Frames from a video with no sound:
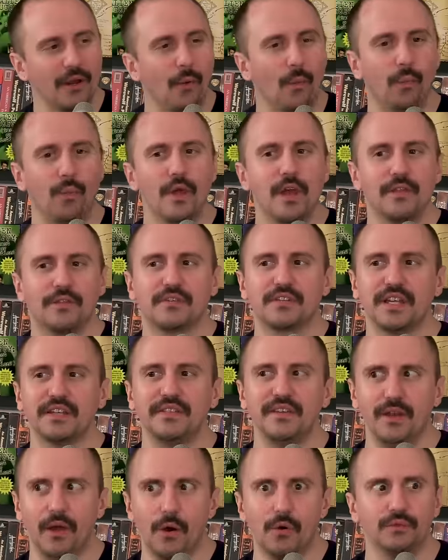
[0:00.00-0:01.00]
like
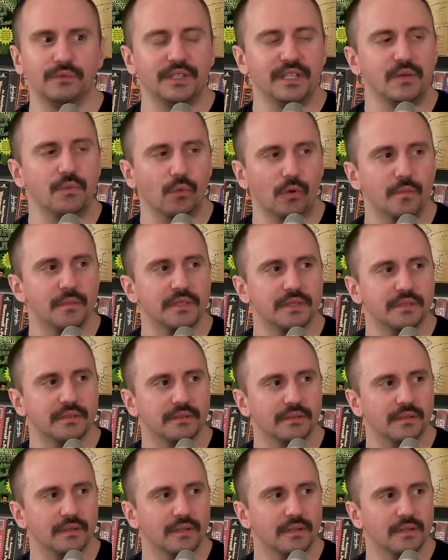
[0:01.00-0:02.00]
the only
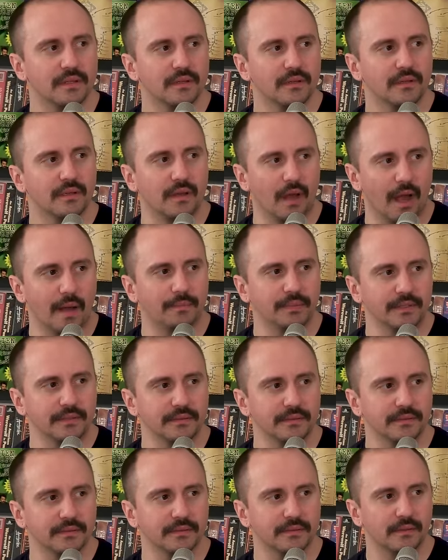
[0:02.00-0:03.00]
woman
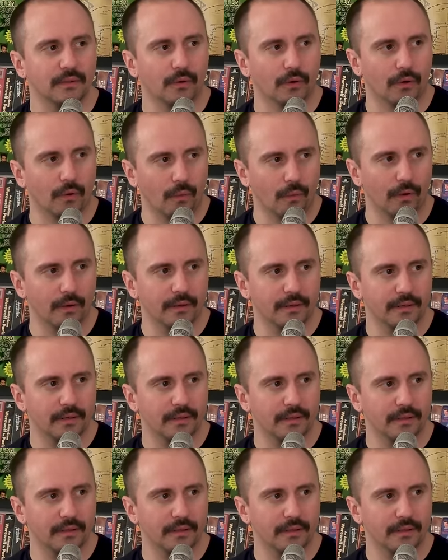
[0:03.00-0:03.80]
goblin or orc.